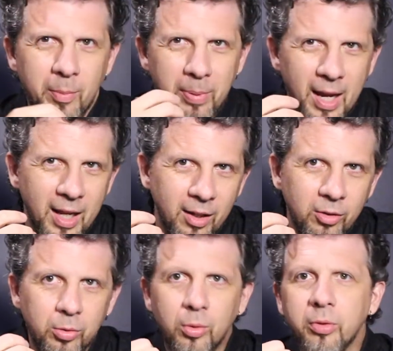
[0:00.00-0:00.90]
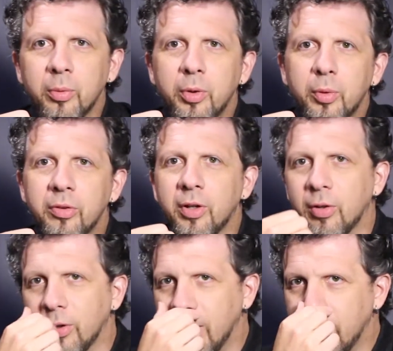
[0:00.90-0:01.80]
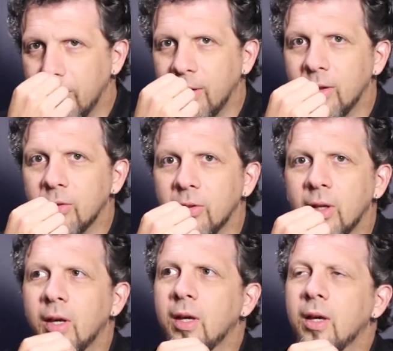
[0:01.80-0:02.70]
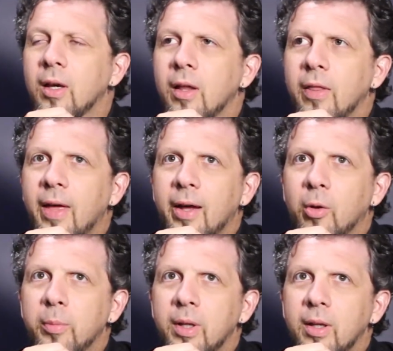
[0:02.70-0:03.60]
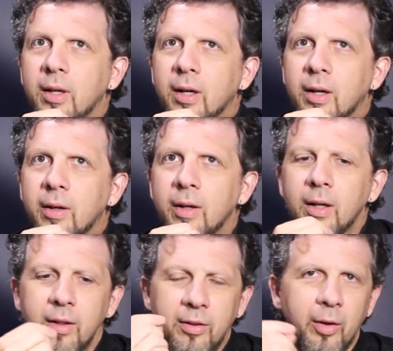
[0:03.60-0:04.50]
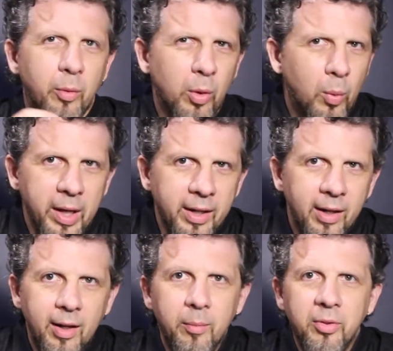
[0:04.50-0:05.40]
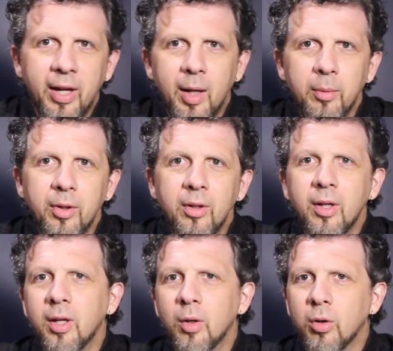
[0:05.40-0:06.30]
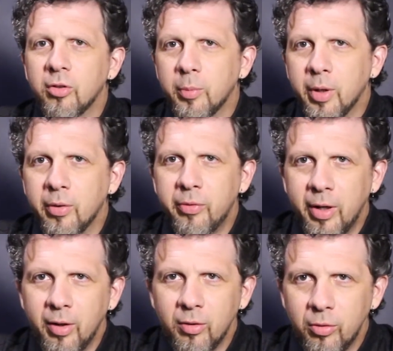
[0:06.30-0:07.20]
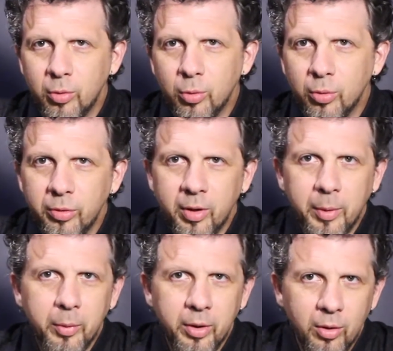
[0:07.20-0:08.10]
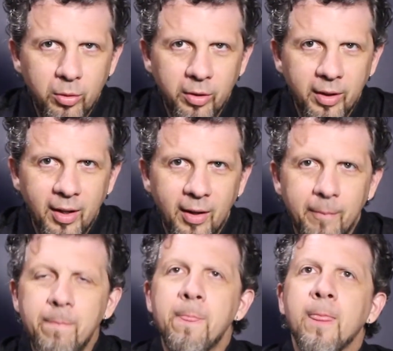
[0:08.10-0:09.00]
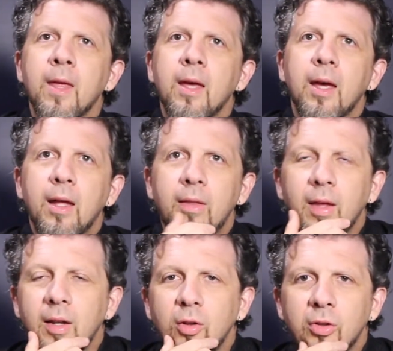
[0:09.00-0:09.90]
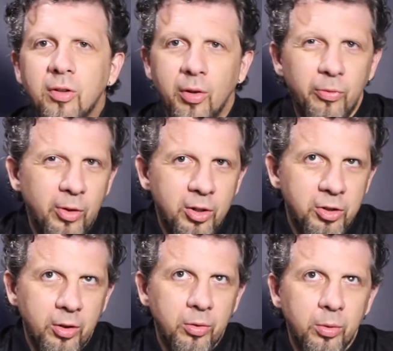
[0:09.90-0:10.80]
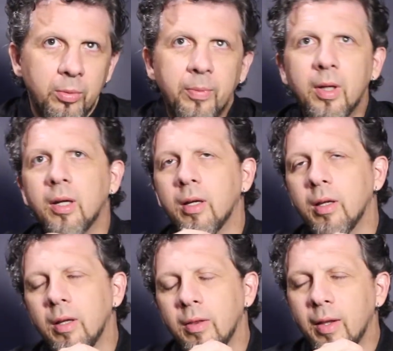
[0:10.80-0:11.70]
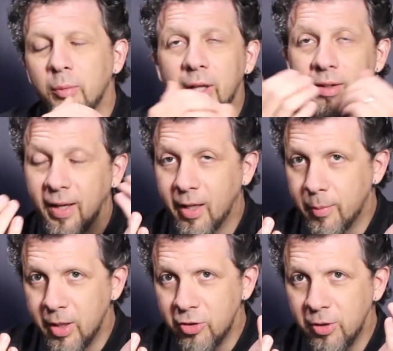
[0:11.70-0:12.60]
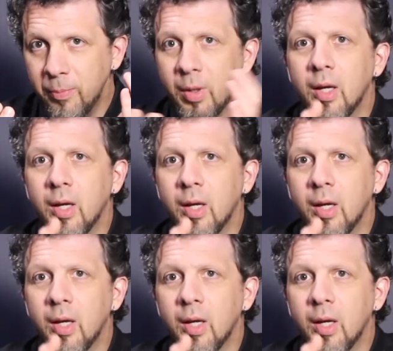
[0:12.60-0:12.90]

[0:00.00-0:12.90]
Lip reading: painting tool, someone who wants to create things that'll be done with a Wacom tablet or some other various tools that you might want to use like that, and then use it as a finishing tool. Then we get to animation.